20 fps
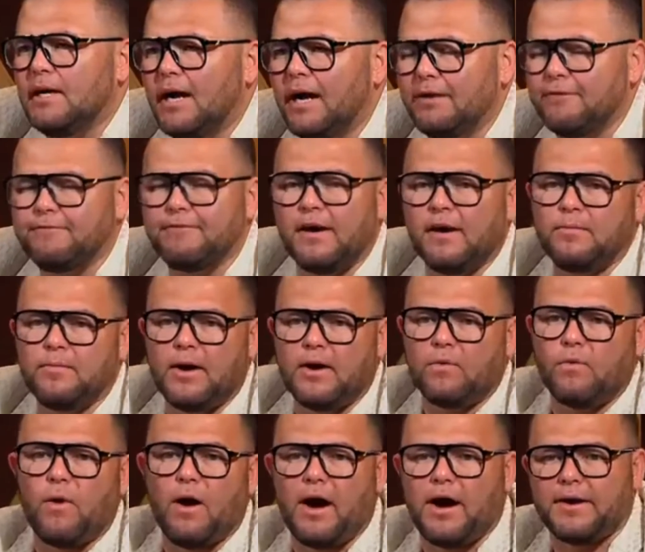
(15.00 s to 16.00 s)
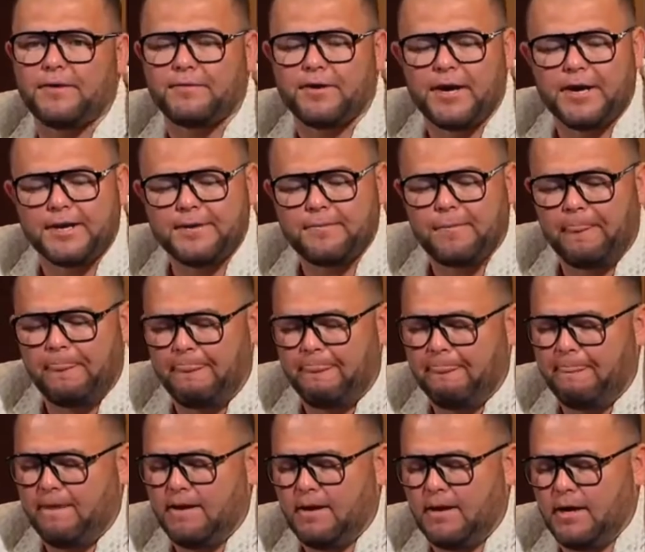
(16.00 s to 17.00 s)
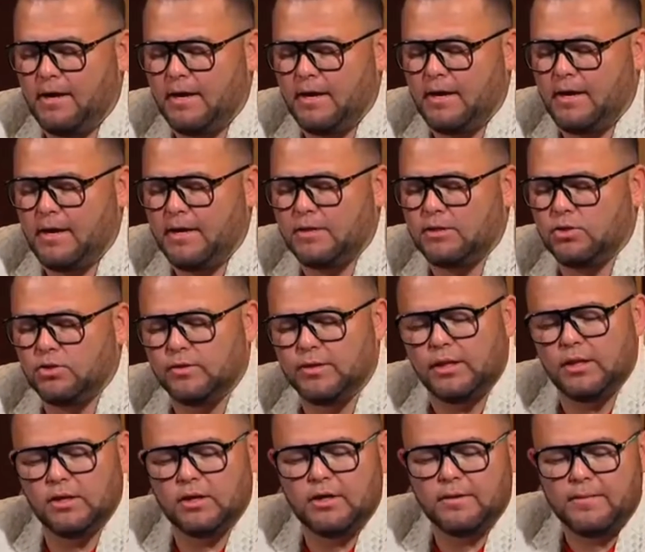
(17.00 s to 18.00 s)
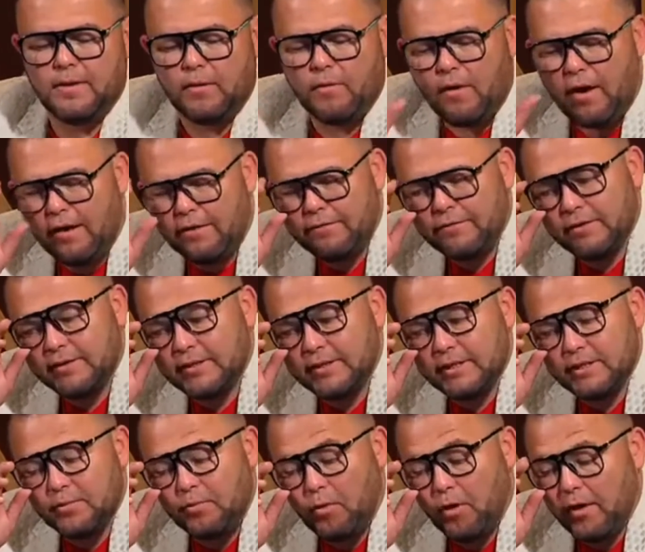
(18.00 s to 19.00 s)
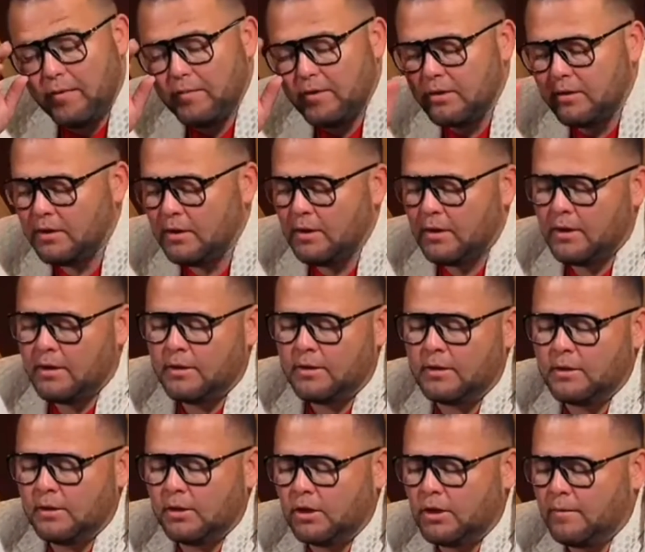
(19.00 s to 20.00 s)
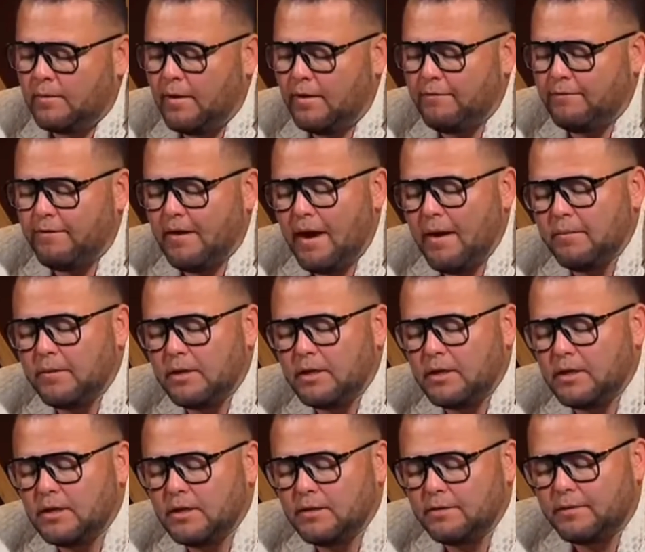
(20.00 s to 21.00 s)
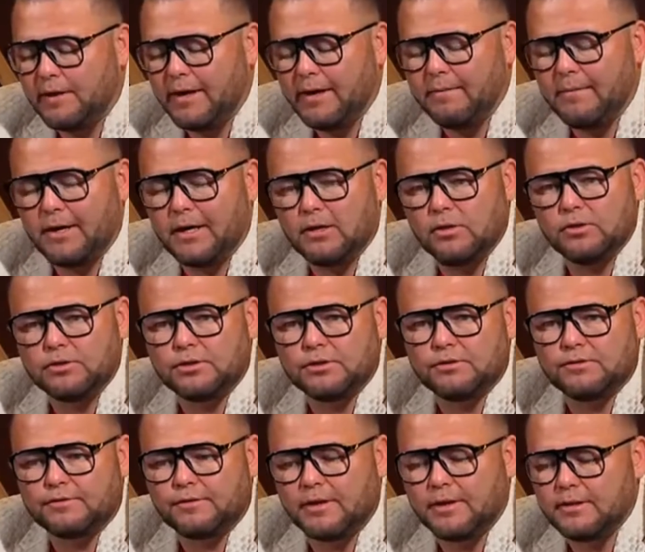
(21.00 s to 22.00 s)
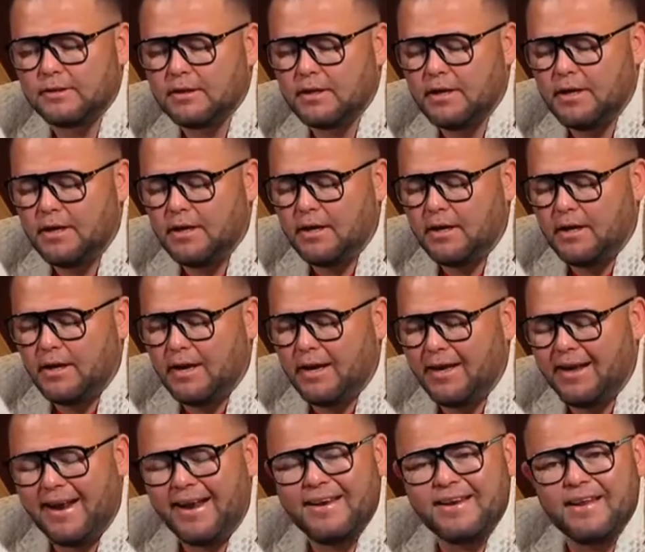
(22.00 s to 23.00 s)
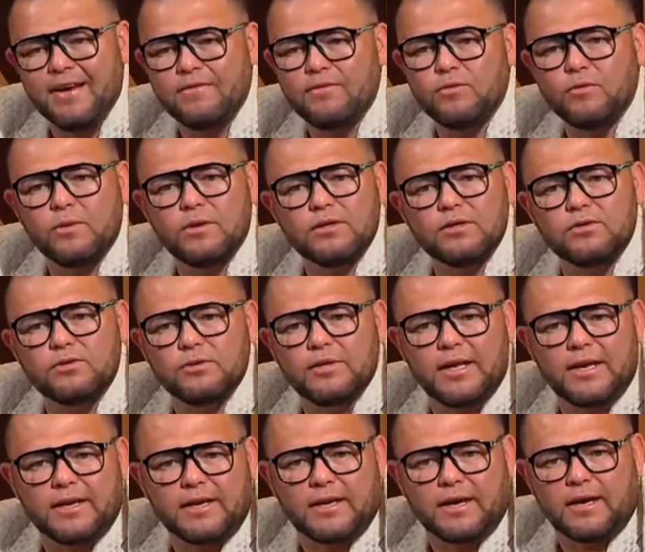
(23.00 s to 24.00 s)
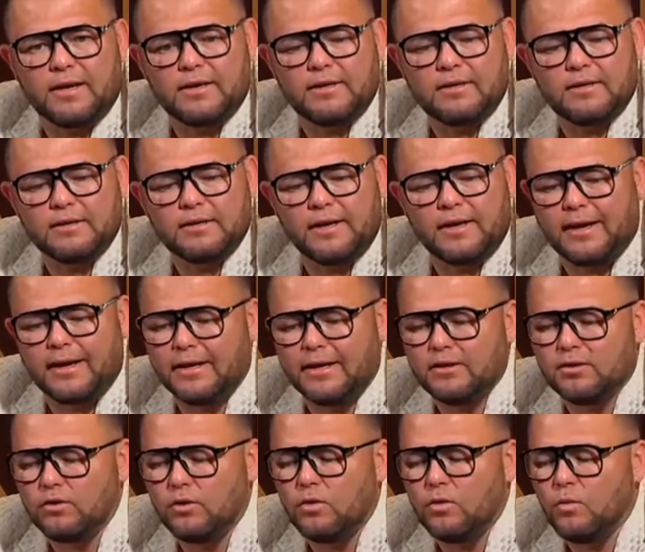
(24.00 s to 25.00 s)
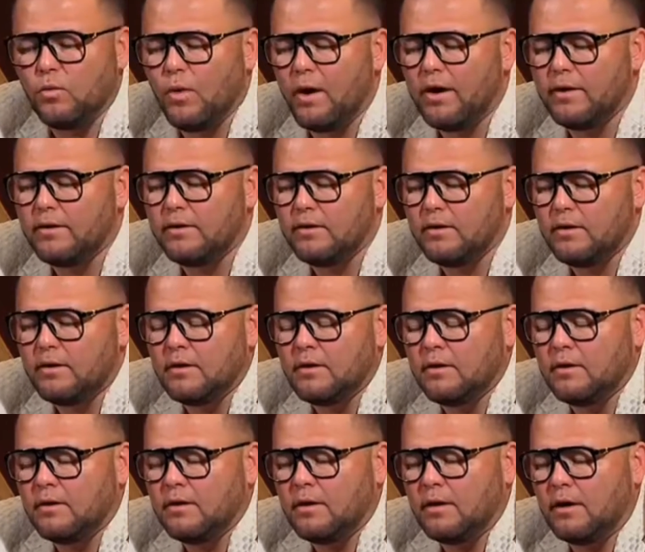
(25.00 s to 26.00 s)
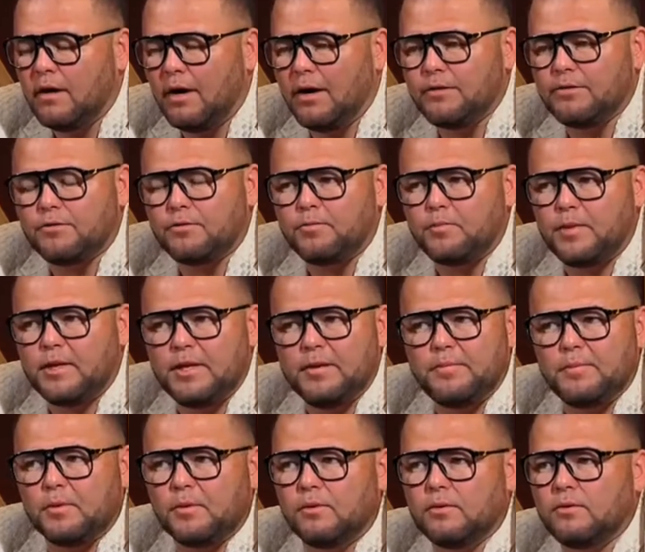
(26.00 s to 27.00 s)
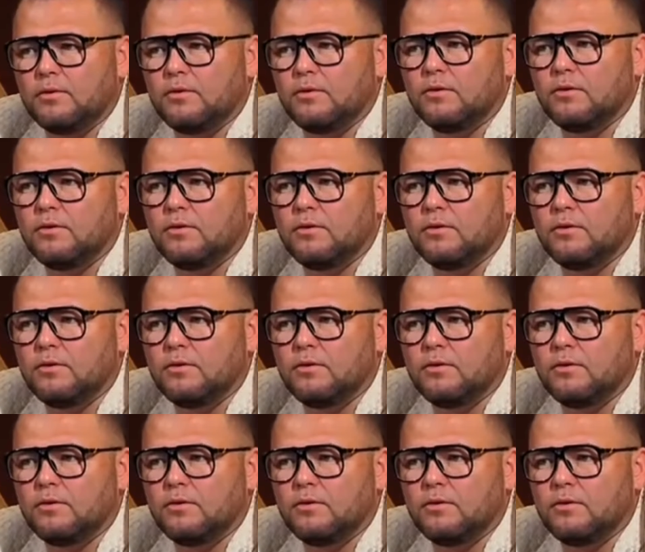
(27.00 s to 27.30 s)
I found my why, right? I saw that look on my wife, the disappointment, the look on my family, right, my closest friends. And I never want to do that again. Like, I don't want other people